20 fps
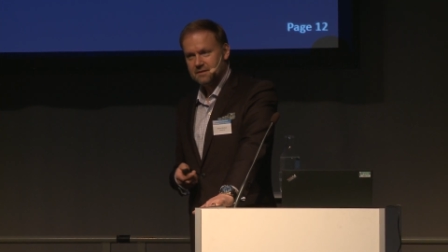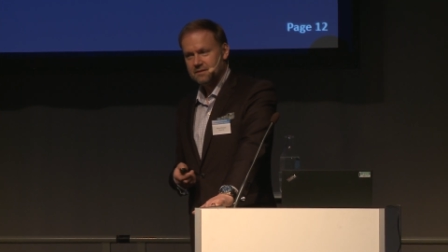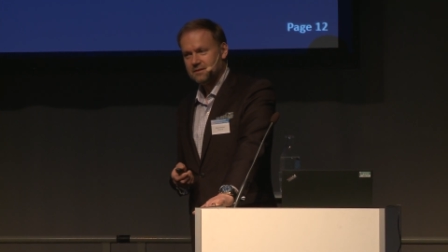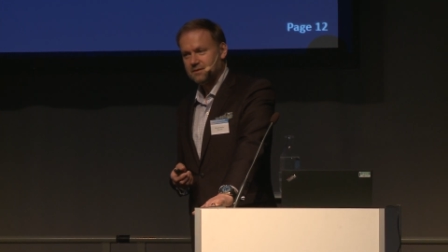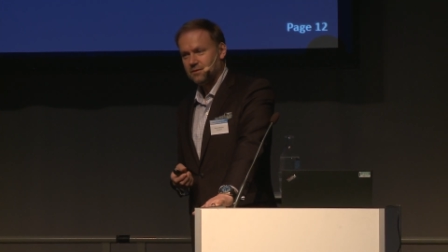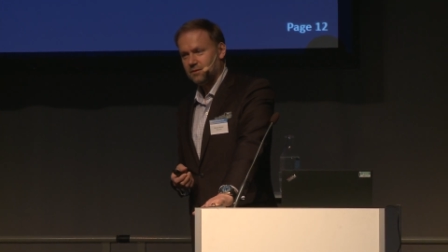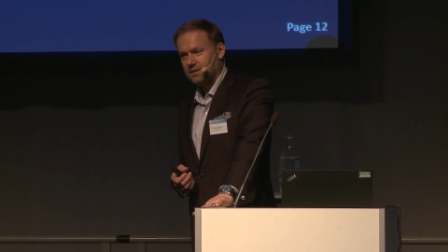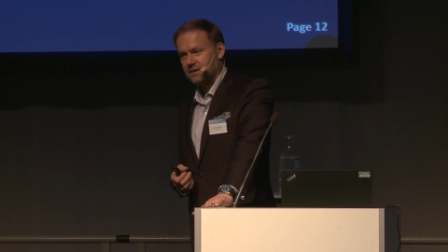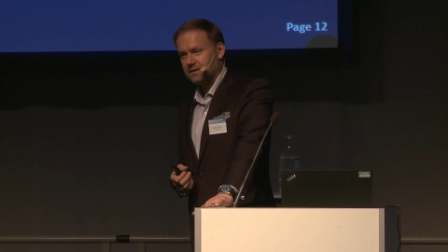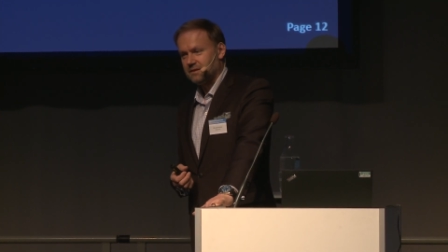
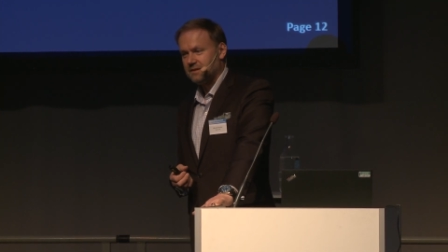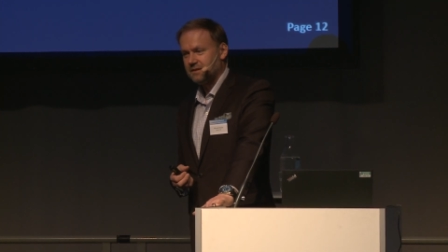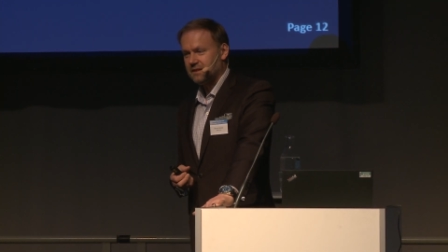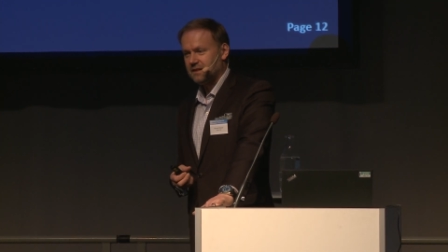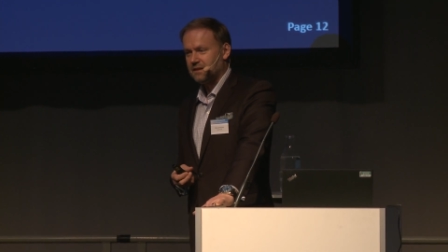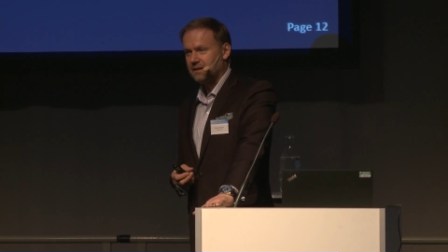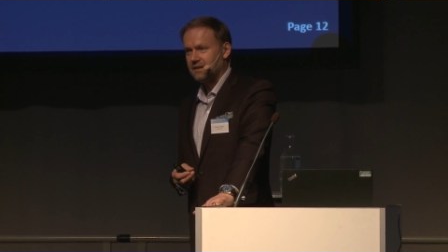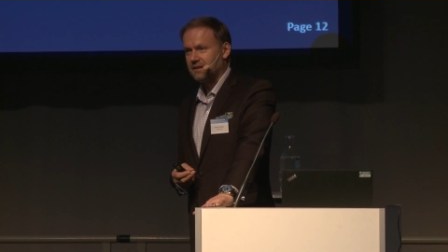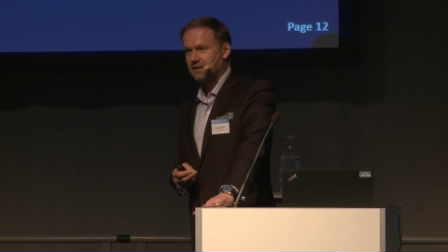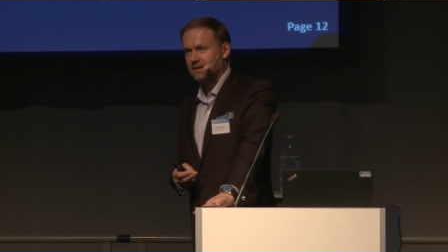so that
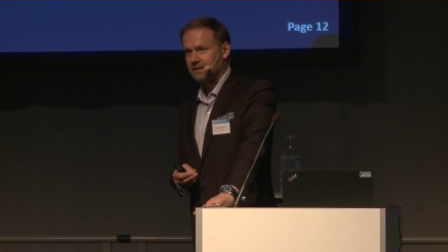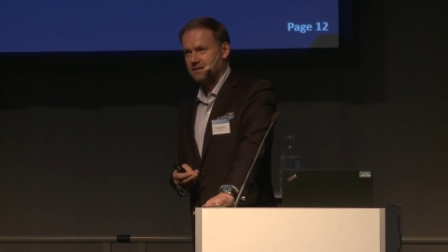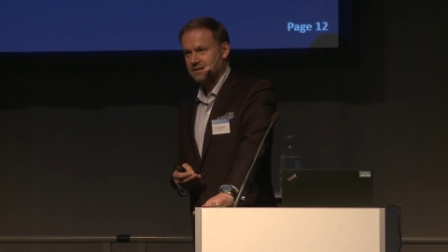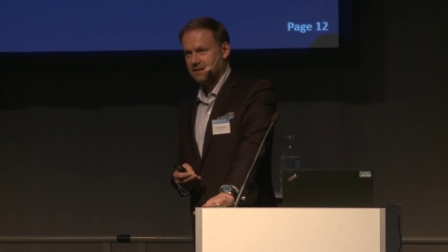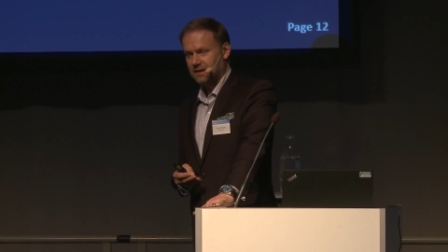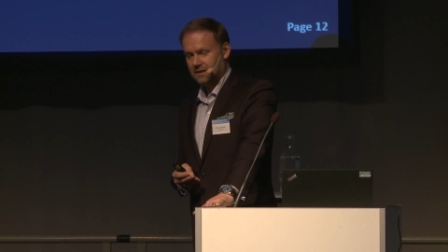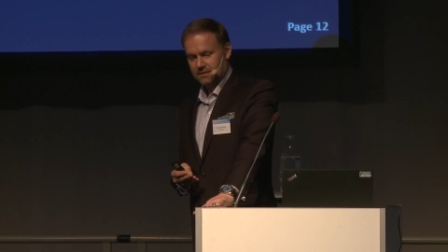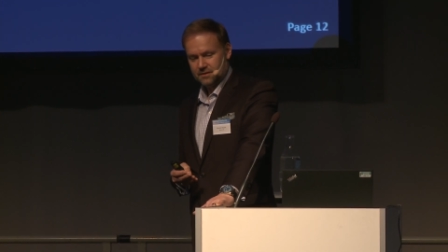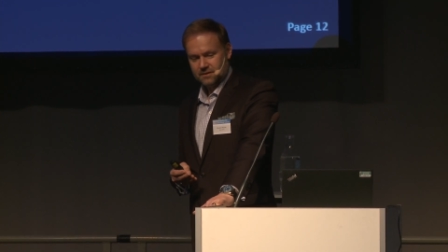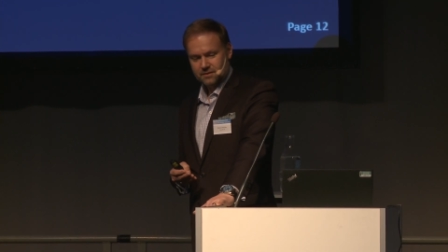Tine can
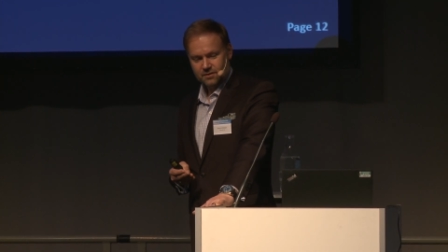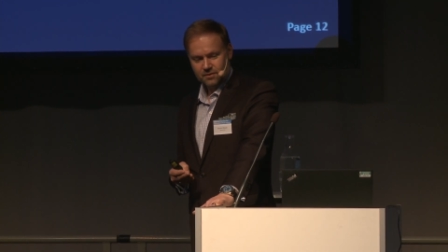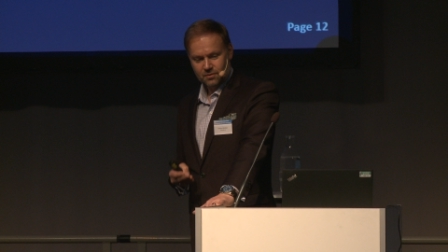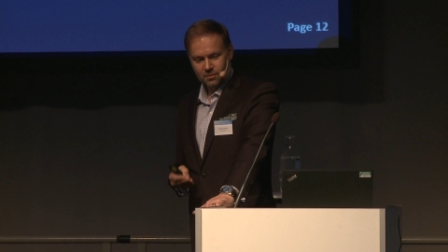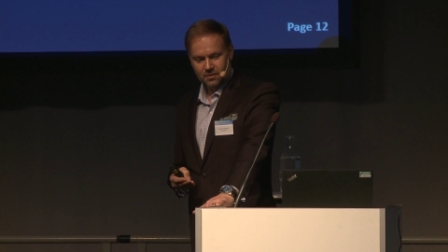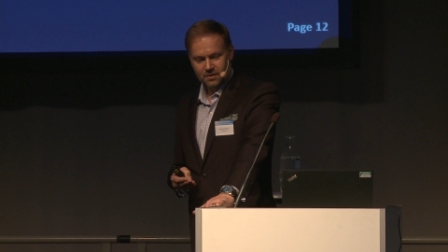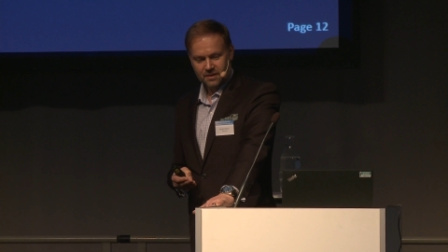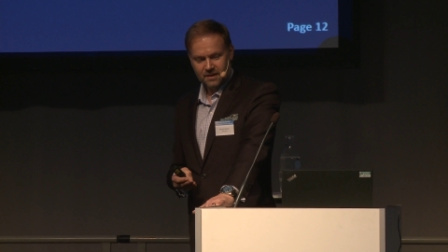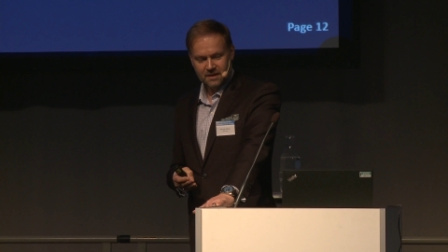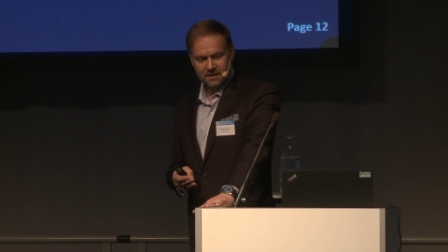tell their
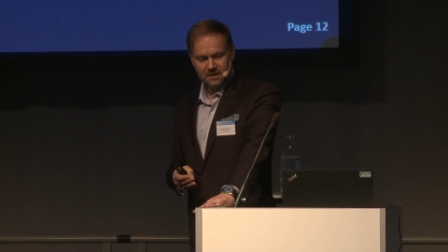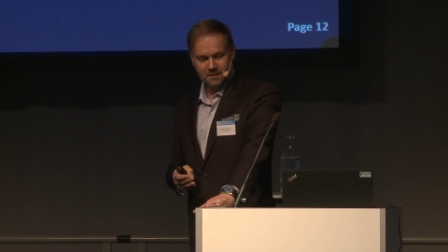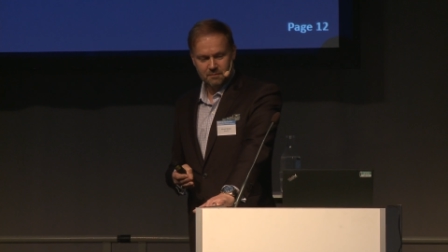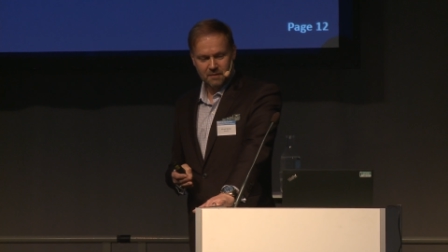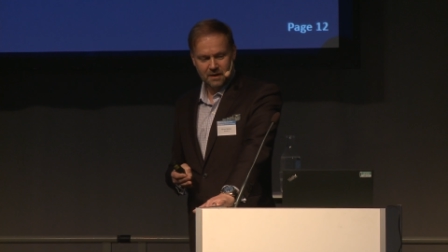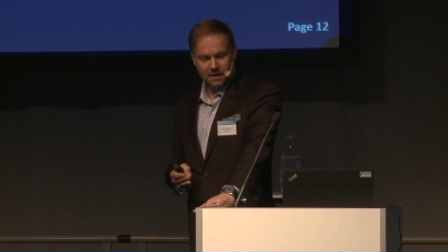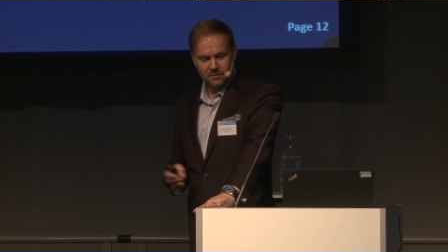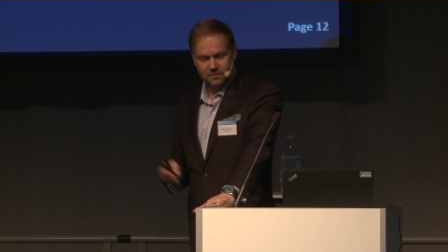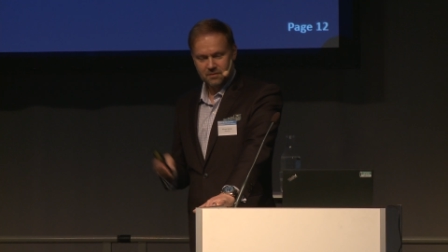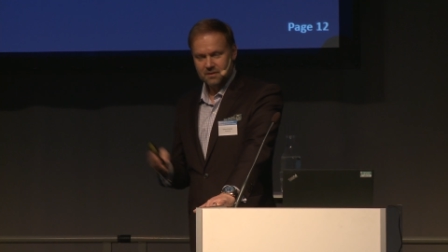story
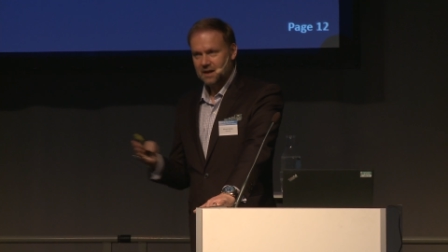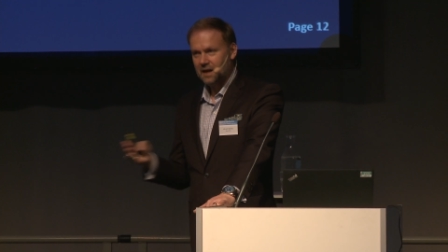about